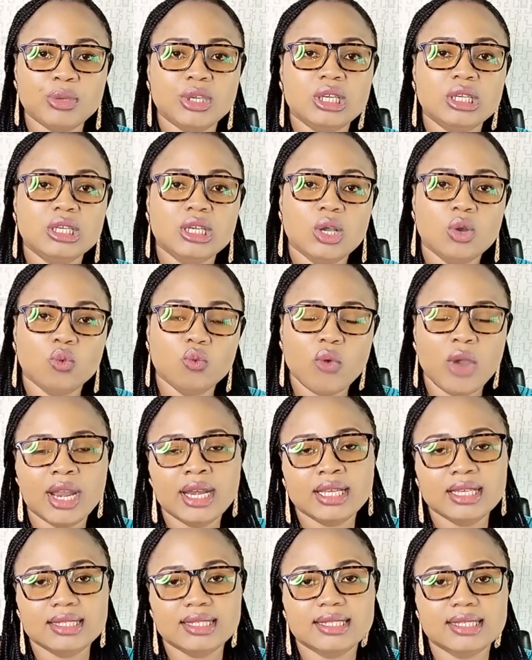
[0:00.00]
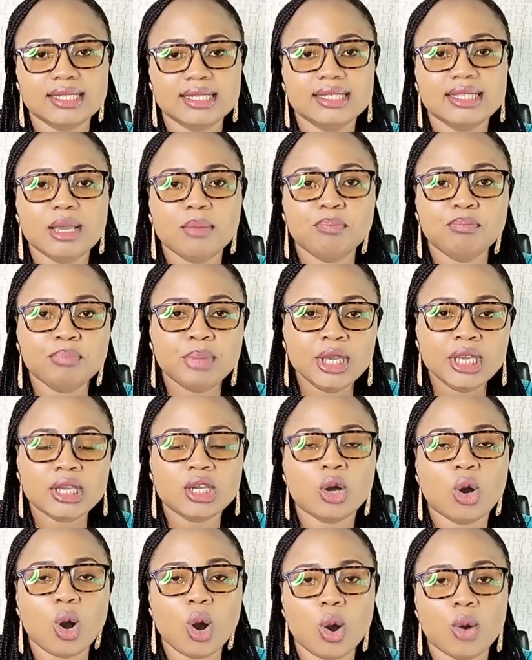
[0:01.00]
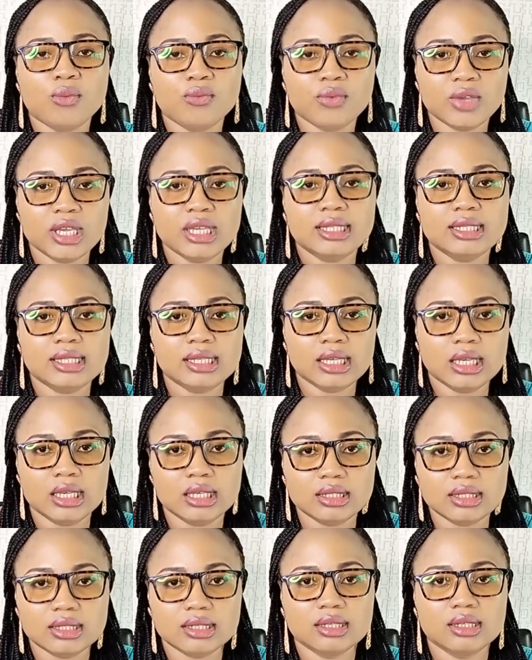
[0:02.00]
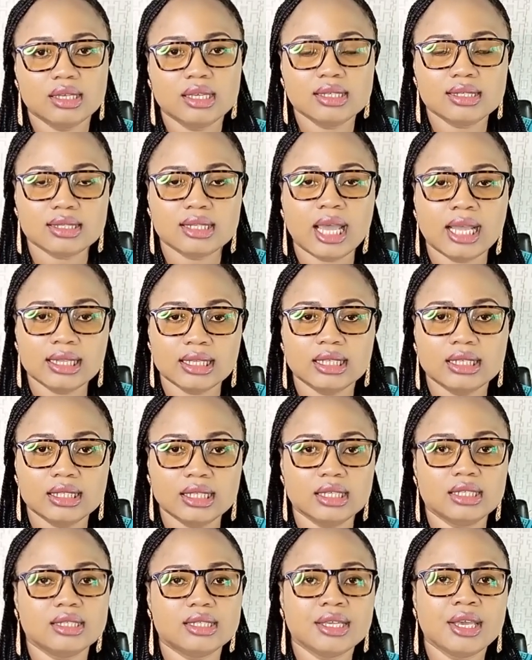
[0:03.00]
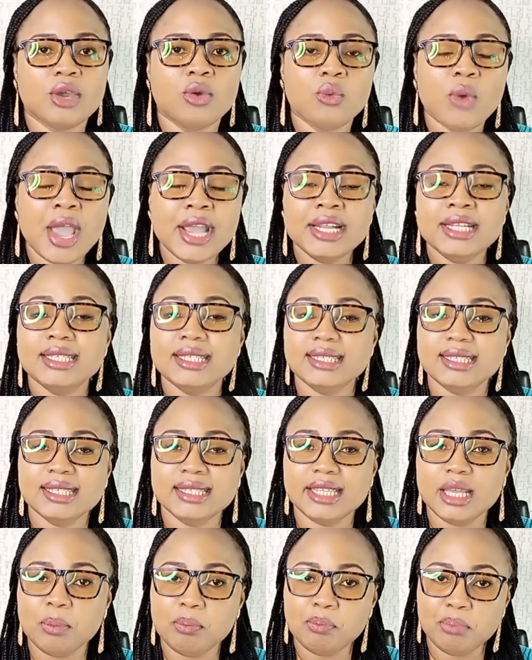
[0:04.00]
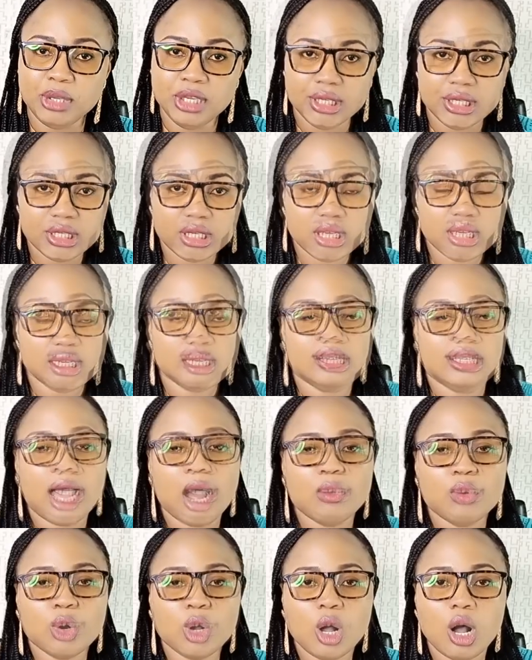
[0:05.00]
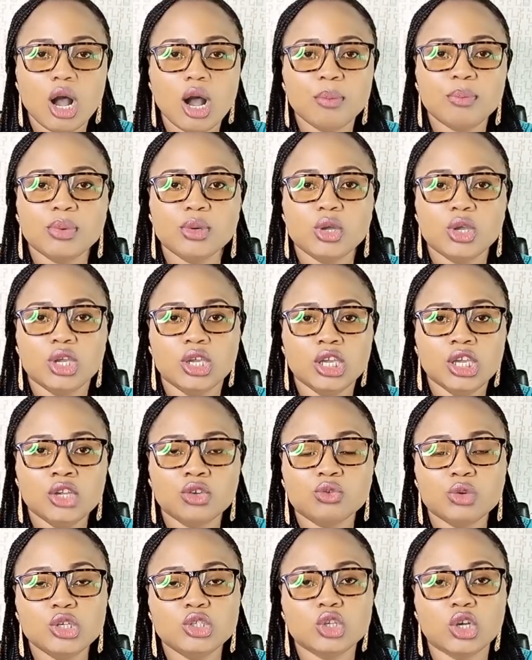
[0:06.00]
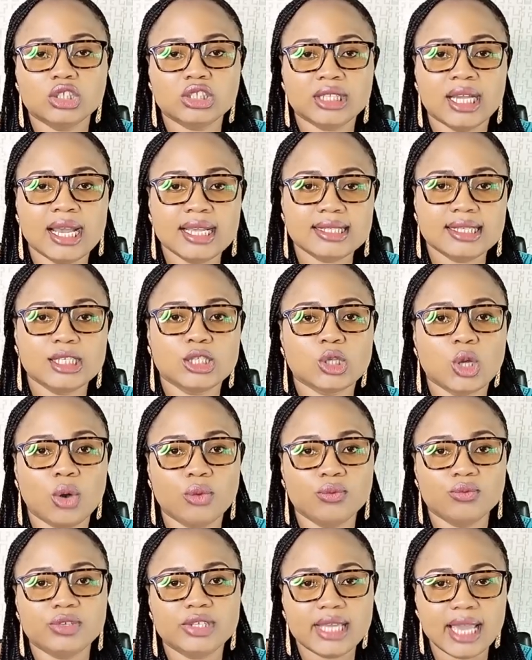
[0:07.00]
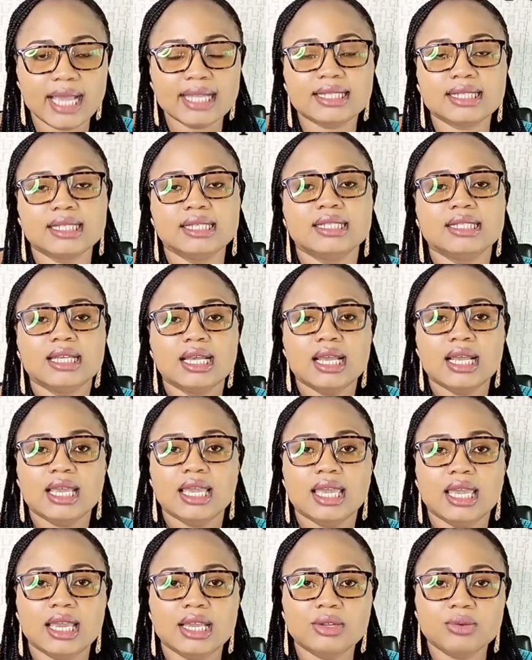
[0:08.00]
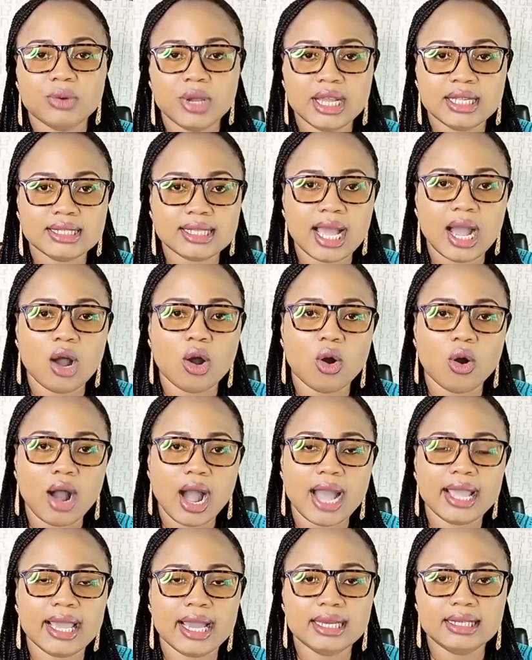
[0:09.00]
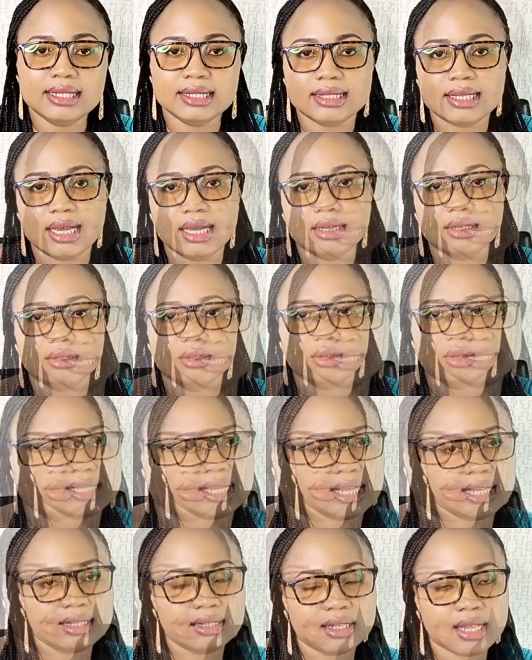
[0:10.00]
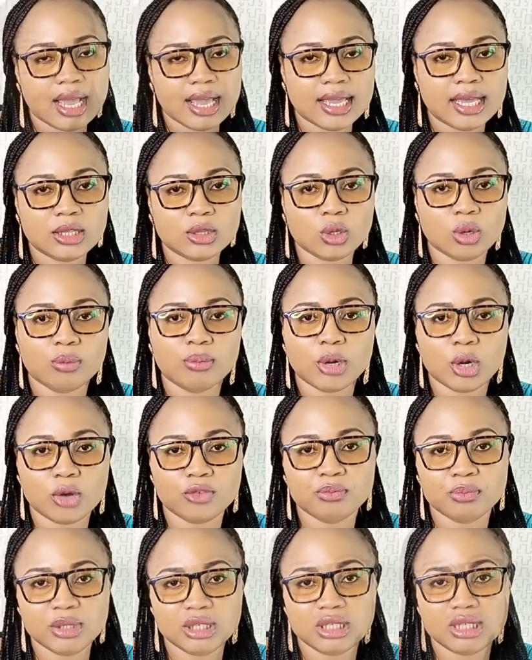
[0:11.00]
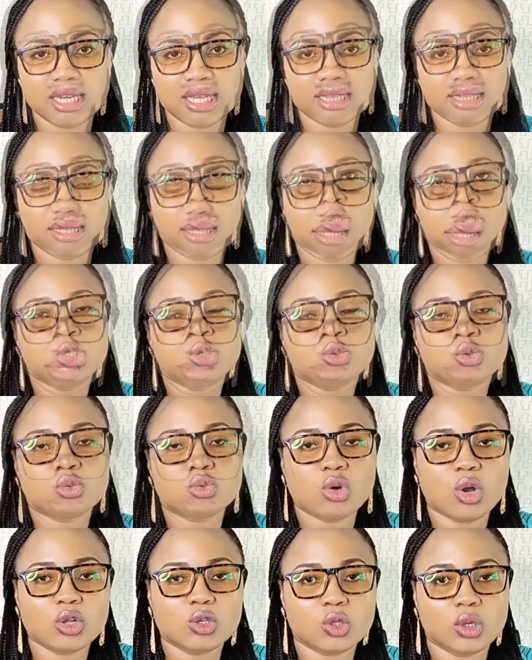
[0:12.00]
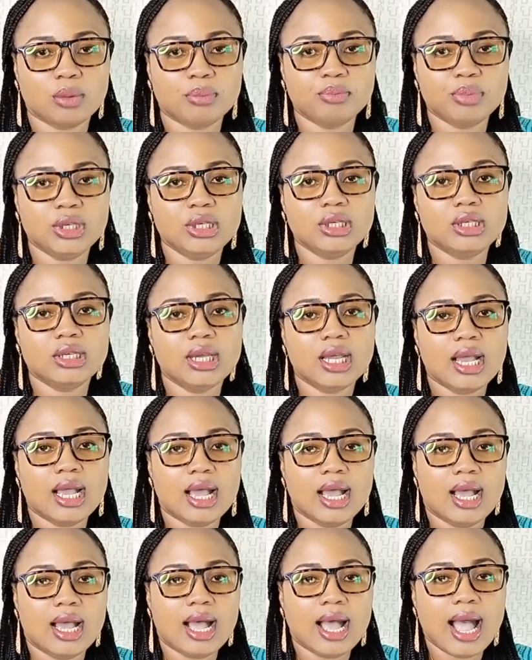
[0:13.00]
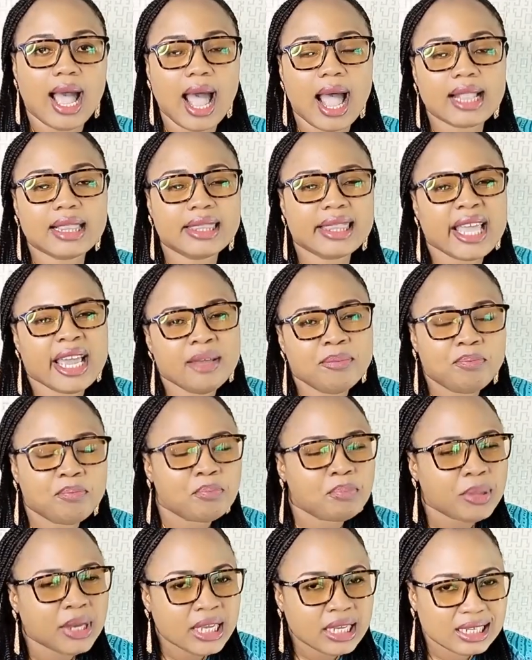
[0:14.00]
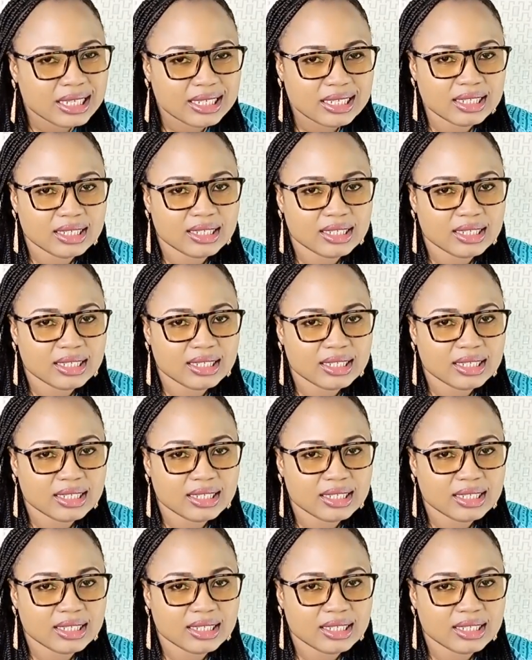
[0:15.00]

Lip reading: pig when it is in the peak of its heat, its standing heat. When it is in the peak, that will help increase your chances of getting a greater or higher litter, the higher number of piglets. You need to cross your pig at the peak